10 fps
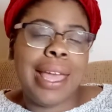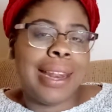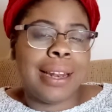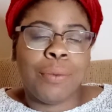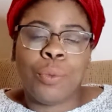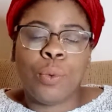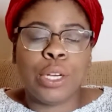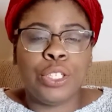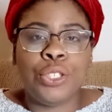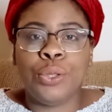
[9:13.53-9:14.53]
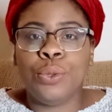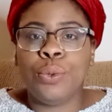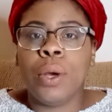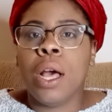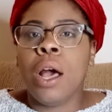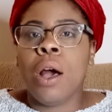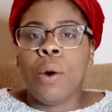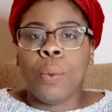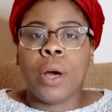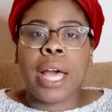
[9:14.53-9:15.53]
And once you
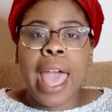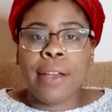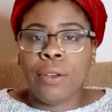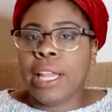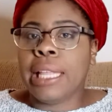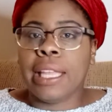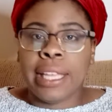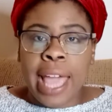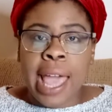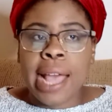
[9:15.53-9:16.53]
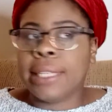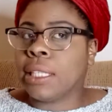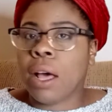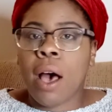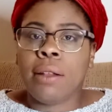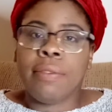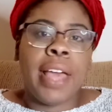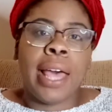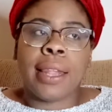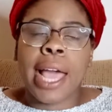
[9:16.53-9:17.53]
will calculate the gas and all of that,